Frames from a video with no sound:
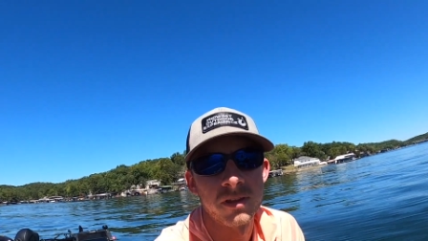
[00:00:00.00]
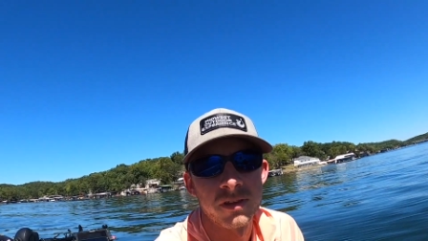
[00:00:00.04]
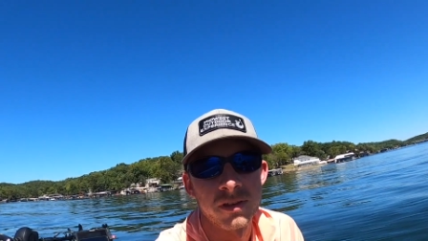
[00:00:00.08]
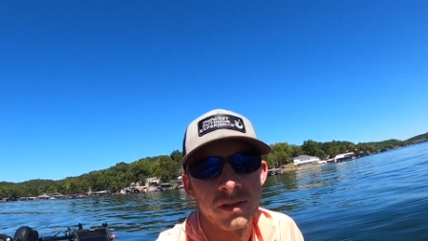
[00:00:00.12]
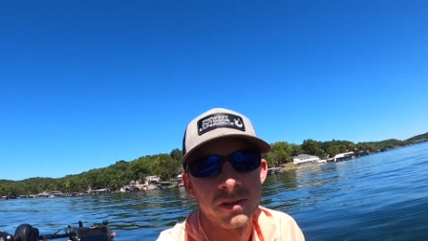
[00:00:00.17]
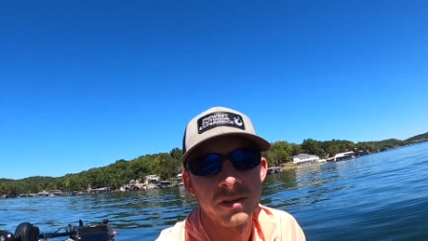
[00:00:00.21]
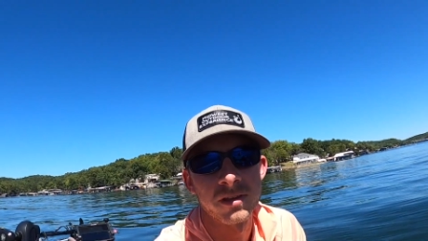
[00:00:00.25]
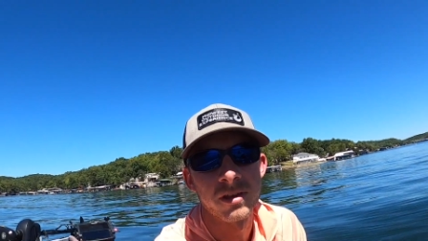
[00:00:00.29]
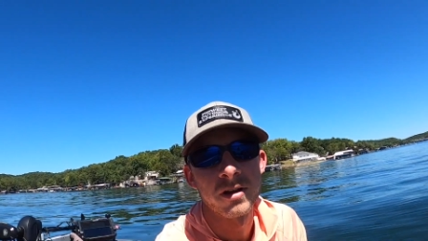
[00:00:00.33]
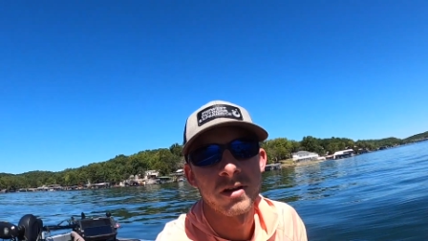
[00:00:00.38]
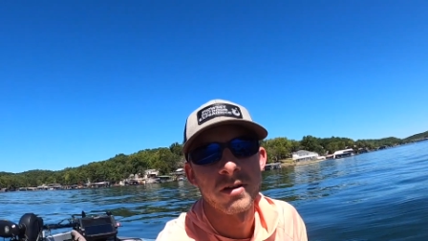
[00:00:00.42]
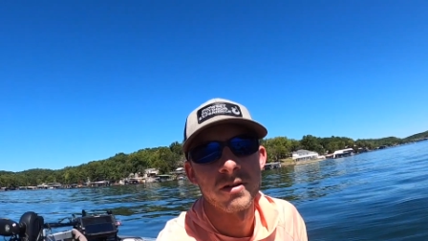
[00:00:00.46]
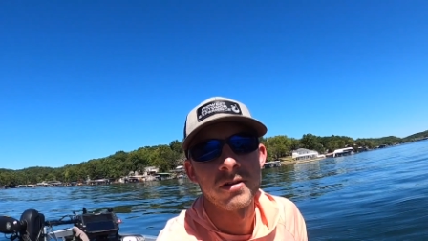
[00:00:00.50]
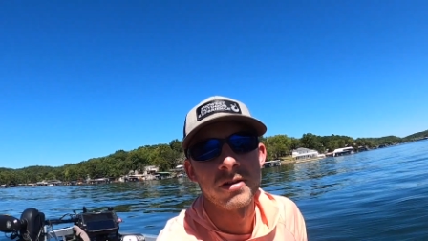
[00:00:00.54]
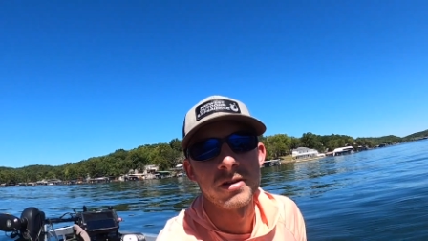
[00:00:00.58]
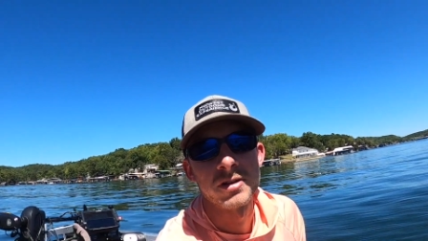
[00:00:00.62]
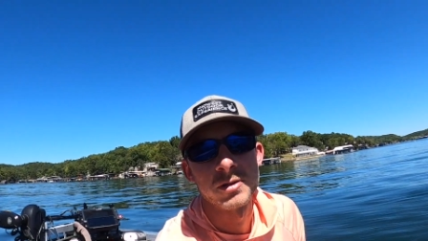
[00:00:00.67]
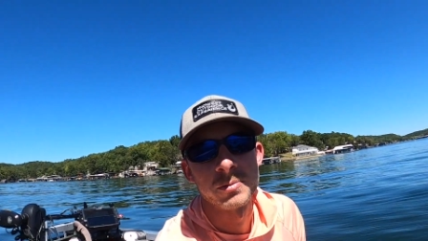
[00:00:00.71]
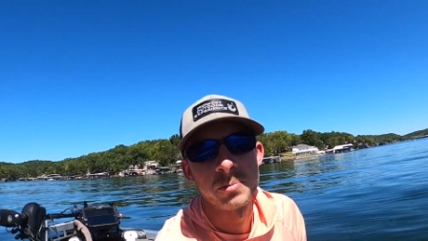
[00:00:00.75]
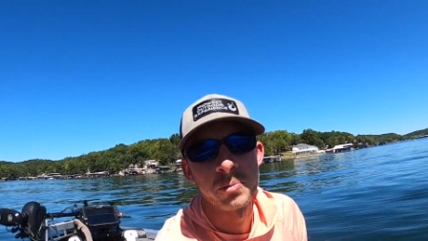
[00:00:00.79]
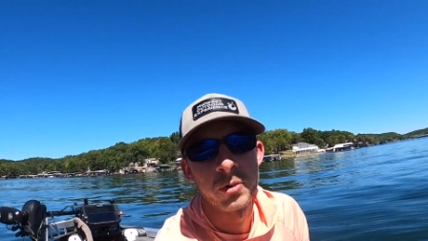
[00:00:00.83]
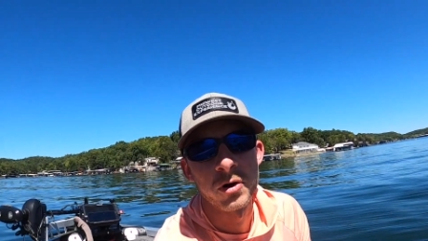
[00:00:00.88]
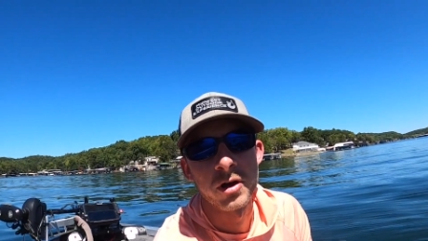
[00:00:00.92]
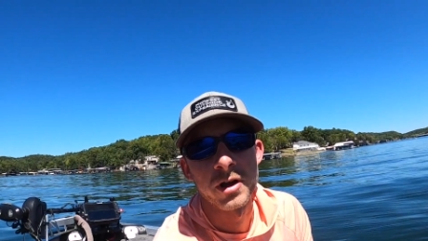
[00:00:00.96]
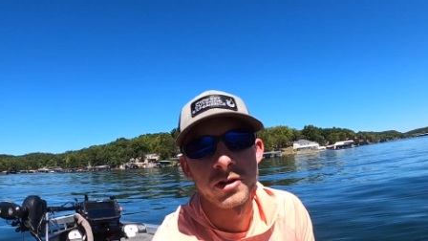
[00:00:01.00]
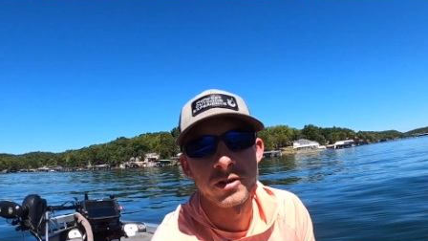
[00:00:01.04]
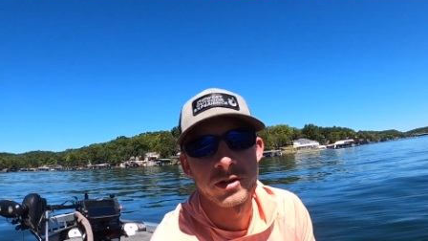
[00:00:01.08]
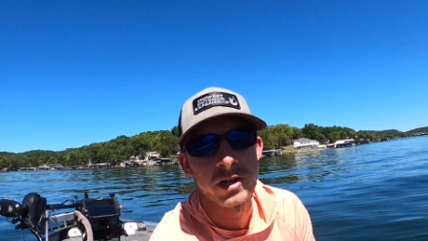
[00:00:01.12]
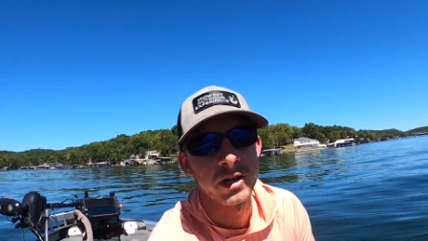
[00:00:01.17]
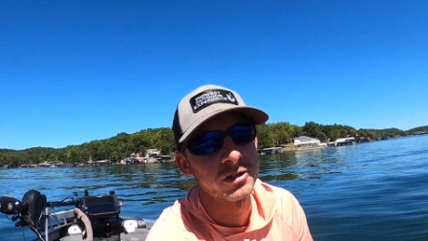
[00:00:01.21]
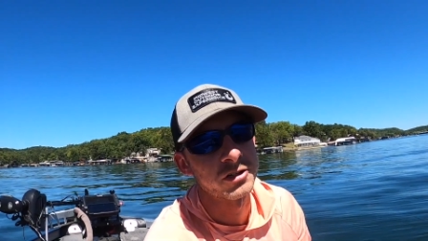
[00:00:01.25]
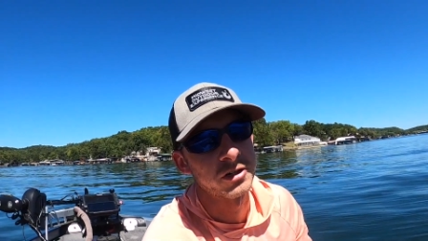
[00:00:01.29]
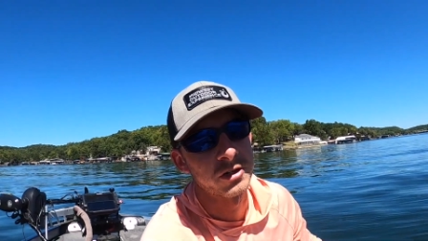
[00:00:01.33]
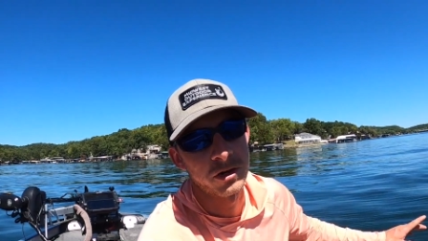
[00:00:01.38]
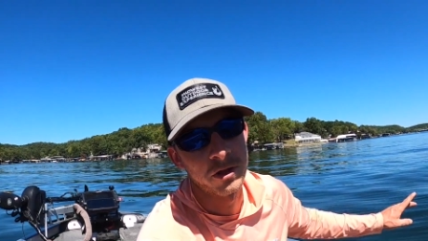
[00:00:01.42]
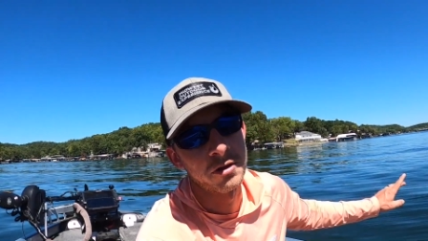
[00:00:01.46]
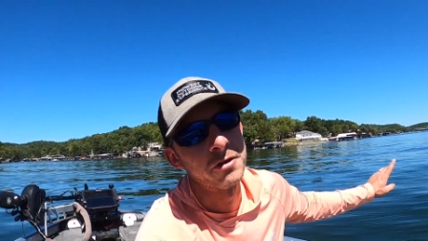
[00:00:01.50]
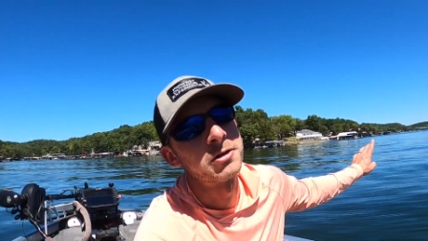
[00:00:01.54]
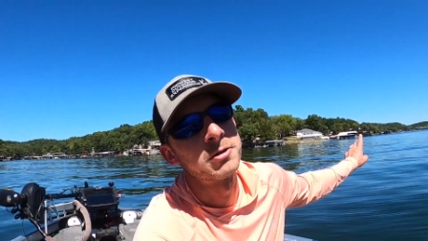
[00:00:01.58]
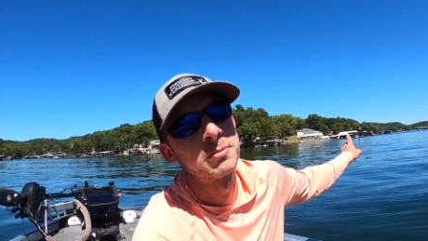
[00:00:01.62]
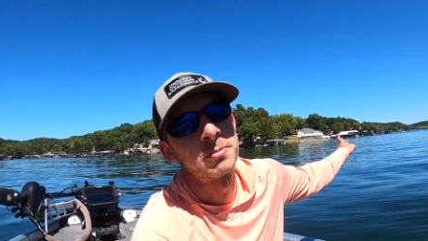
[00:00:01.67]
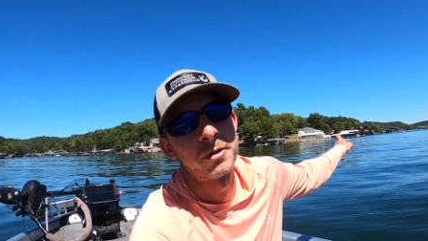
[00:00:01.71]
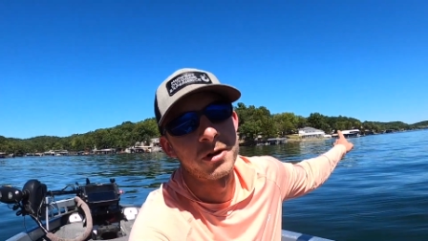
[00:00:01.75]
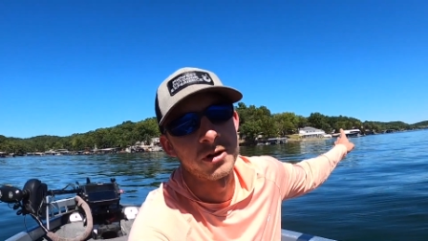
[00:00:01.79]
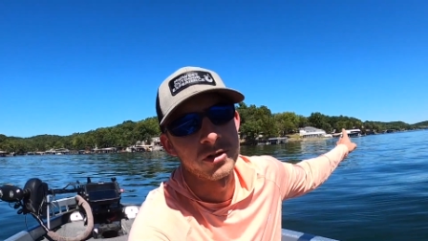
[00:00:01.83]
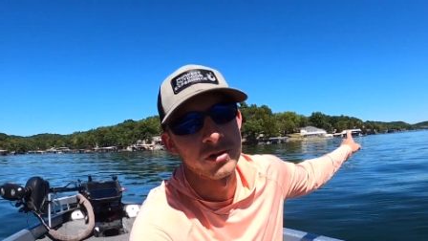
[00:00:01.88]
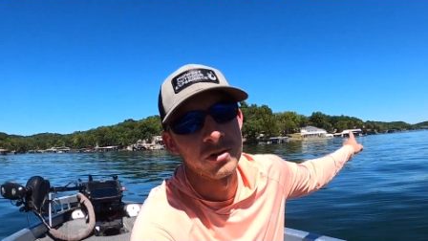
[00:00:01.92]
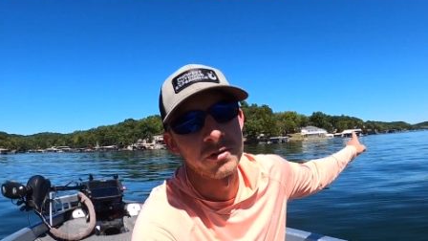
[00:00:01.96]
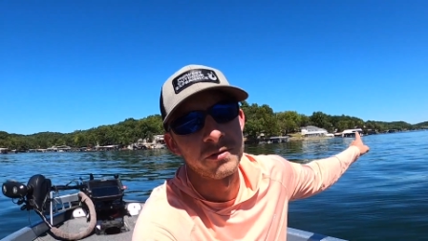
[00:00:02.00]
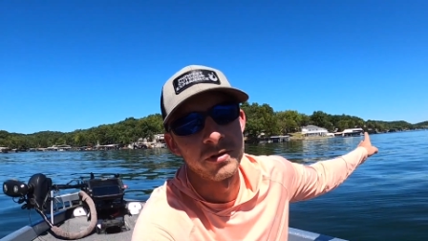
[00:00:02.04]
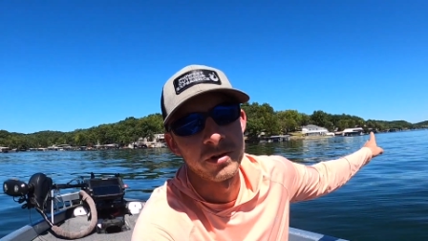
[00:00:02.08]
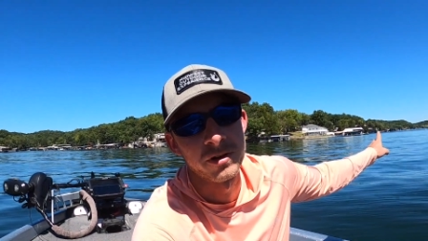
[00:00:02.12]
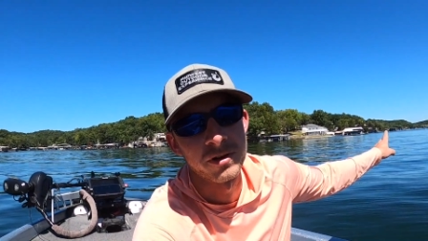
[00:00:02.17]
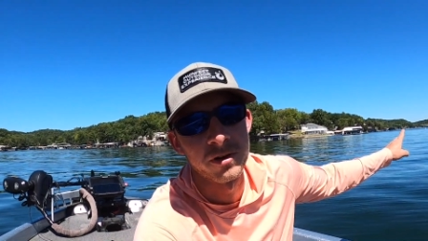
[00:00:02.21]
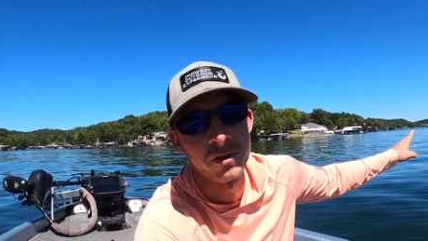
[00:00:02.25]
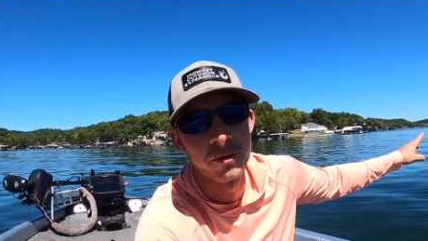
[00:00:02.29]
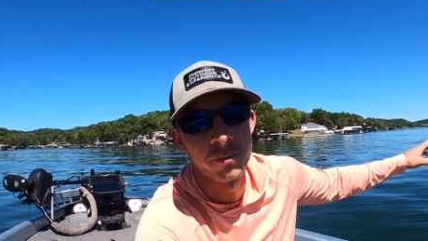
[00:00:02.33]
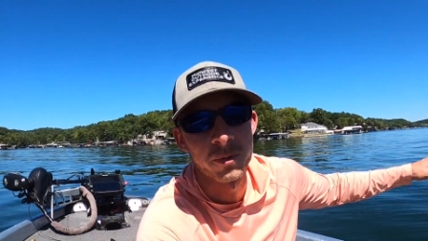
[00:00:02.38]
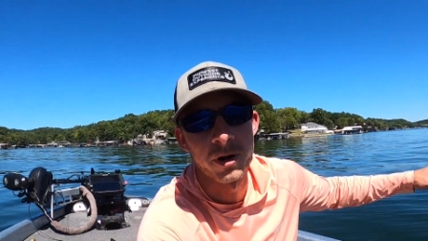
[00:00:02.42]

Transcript: that there is brush. I actually know there's brush over here,